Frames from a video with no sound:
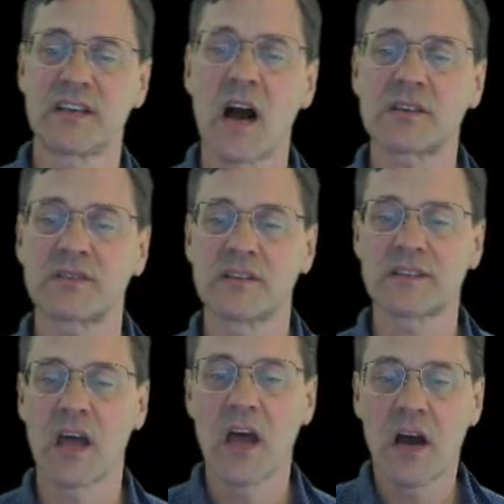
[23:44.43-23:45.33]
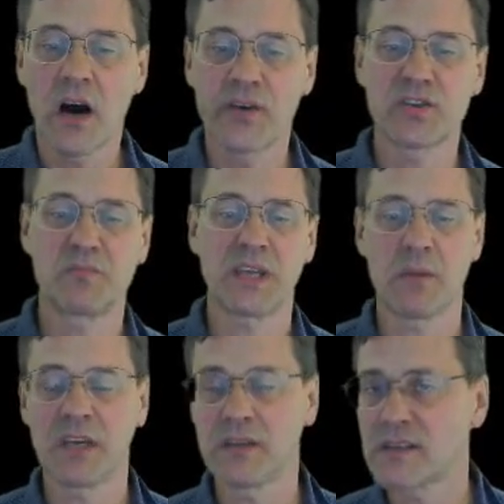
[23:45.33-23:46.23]
doctrines, others
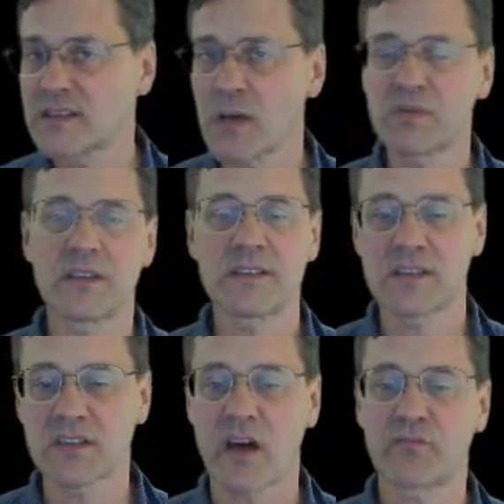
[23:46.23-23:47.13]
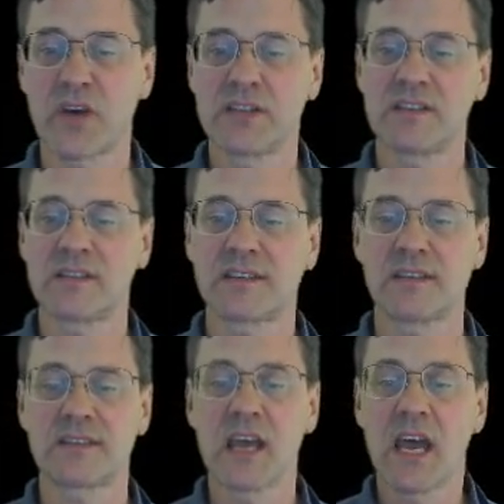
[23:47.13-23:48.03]
became hidden assumptions and soft
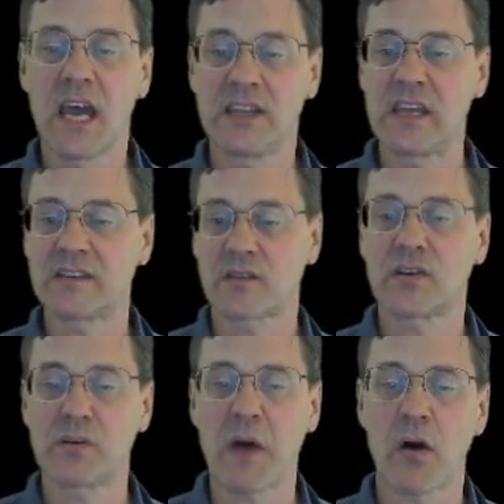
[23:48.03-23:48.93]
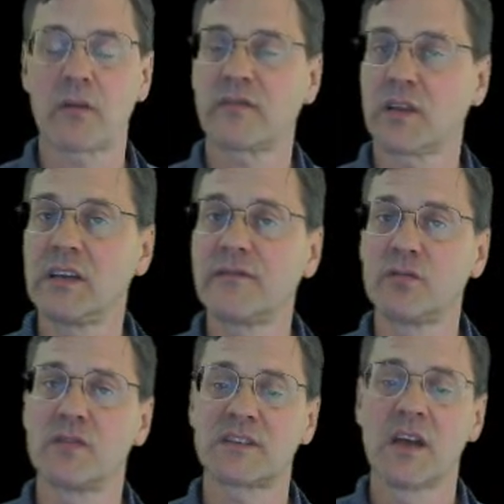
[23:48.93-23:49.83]
prejudices, and they exerted a powerful
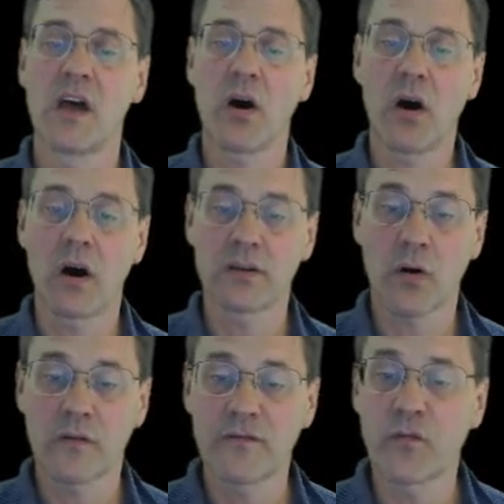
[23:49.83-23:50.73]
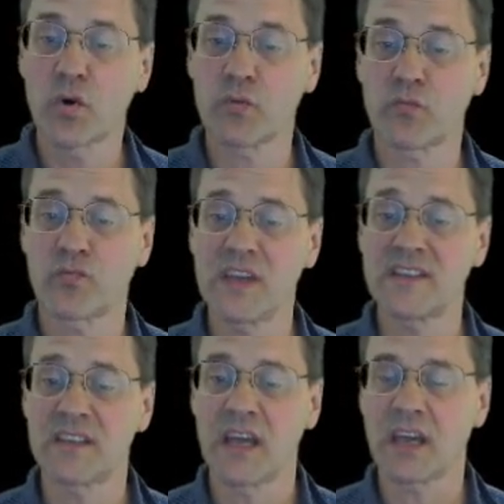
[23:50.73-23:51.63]
influence on formal
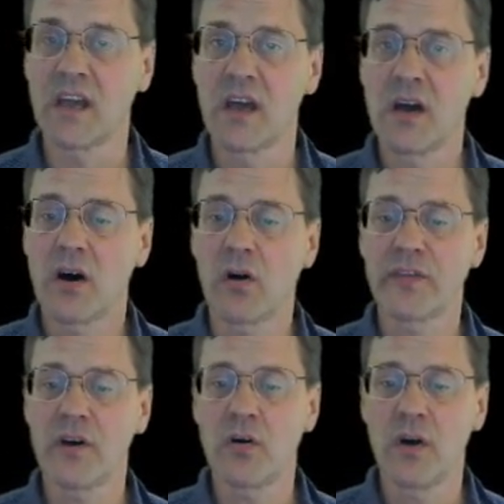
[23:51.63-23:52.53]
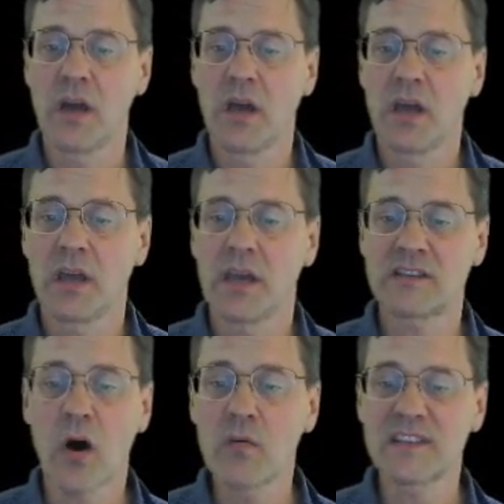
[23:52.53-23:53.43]
reasoning, although
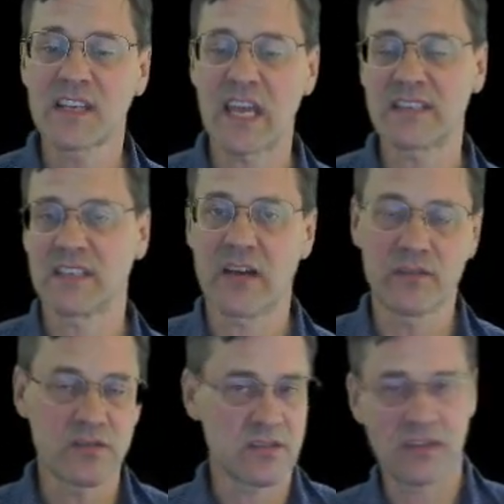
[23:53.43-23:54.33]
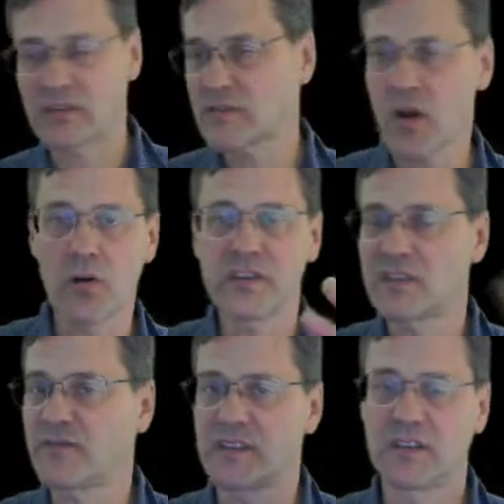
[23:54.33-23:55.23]
it's always the case in evolution that there's all
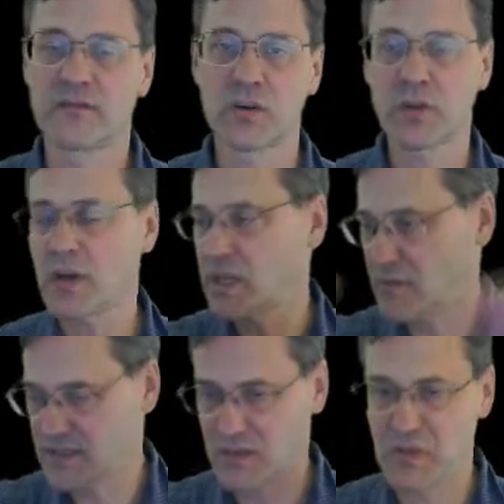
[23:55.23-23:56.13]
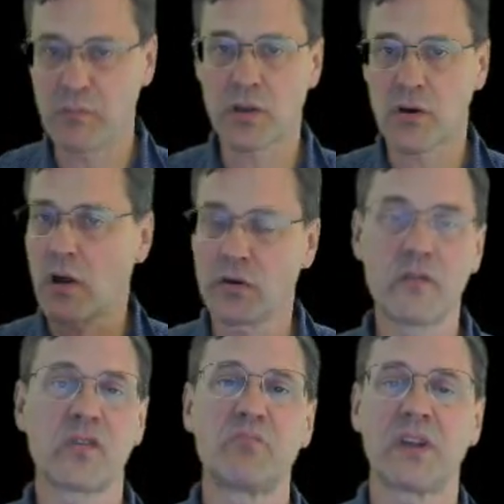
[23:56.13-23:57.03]
these fuzzy verbal arguments and people are all
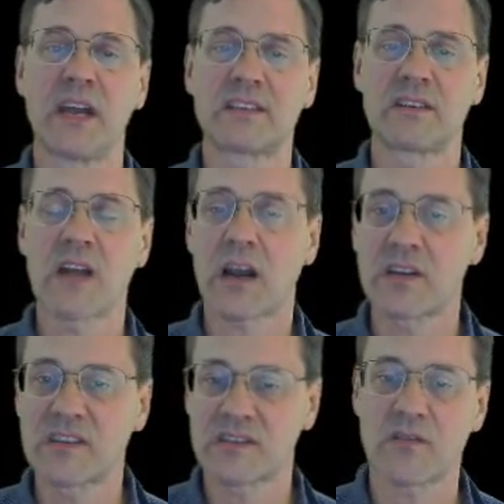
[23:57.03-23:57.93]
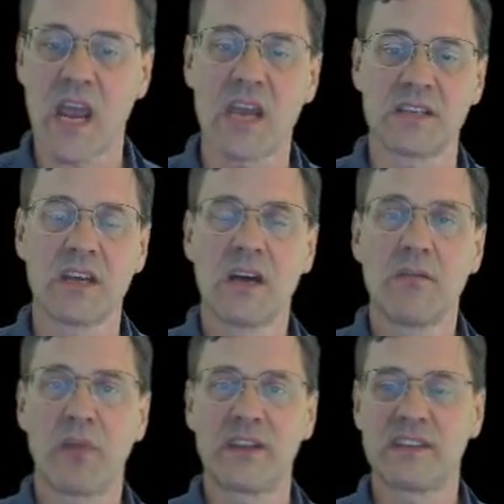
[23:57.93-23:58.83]
over the place. They're not constrained
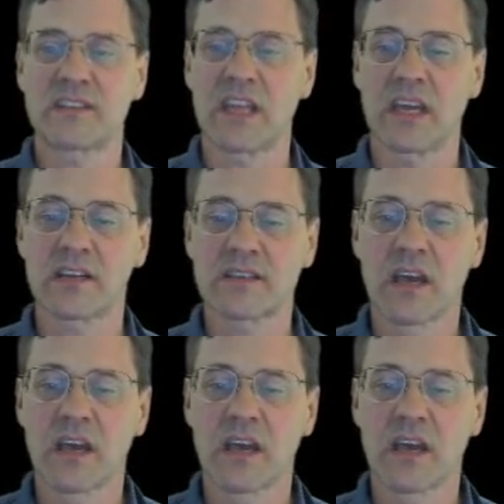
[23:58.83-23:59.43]
by these things.